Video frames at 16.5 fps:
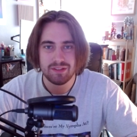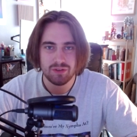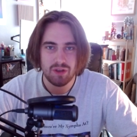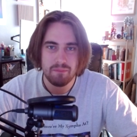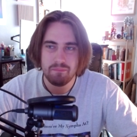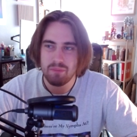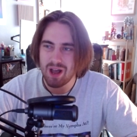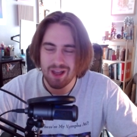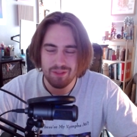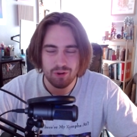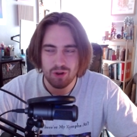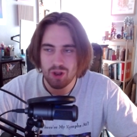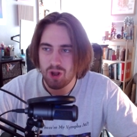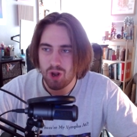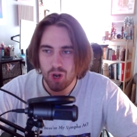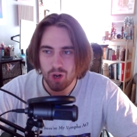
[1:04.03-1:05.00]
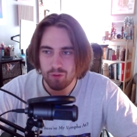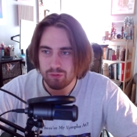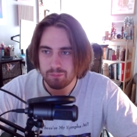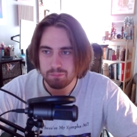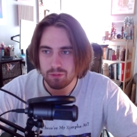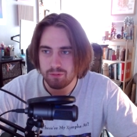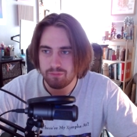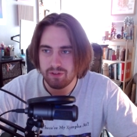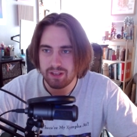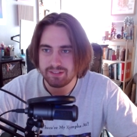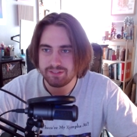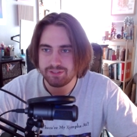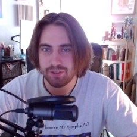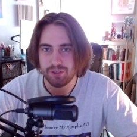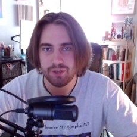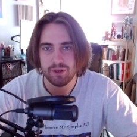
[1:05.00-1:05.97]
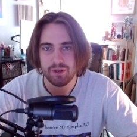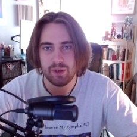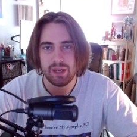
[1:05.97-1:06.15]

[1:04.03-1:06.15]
I bothered a Harvard professor.